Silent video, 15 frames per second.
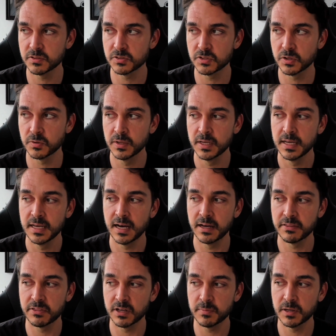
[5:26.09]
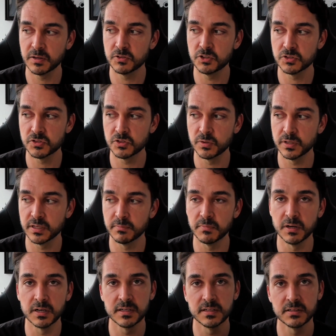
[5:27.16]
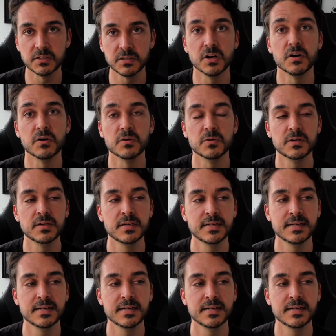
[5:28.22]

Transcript: And so I thought about just doing a mud in Go.